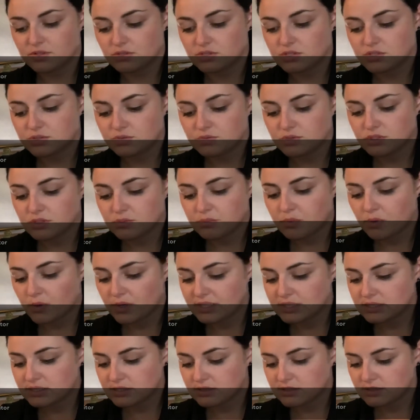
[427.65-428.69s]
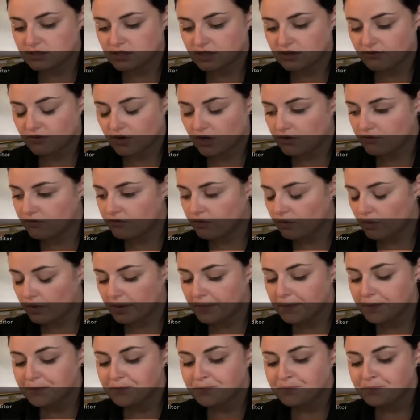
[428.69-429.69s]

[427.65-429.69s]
2 of the points instead of all 4.